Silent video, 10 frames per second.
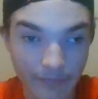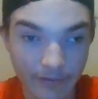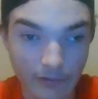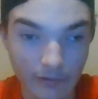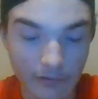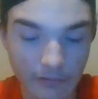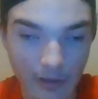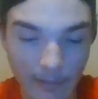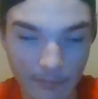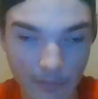So just
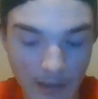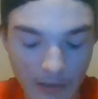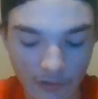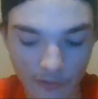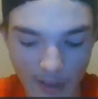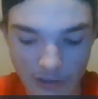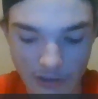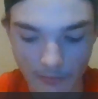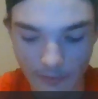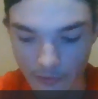type up the Beatles
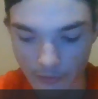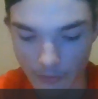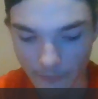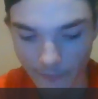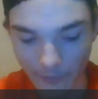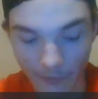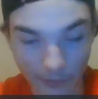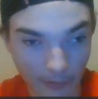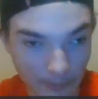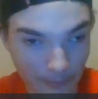Magical Mystery Tour
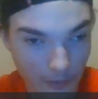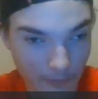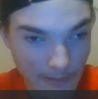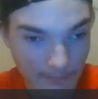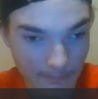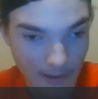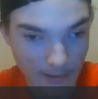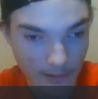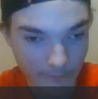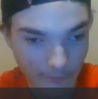full movie,
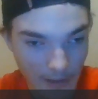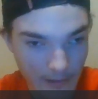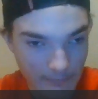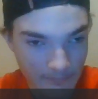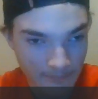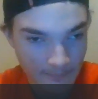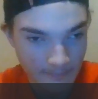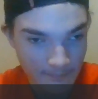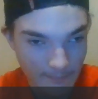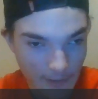and you can find it,
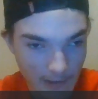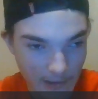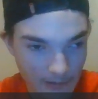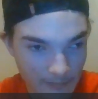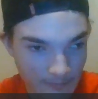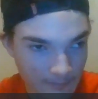I think.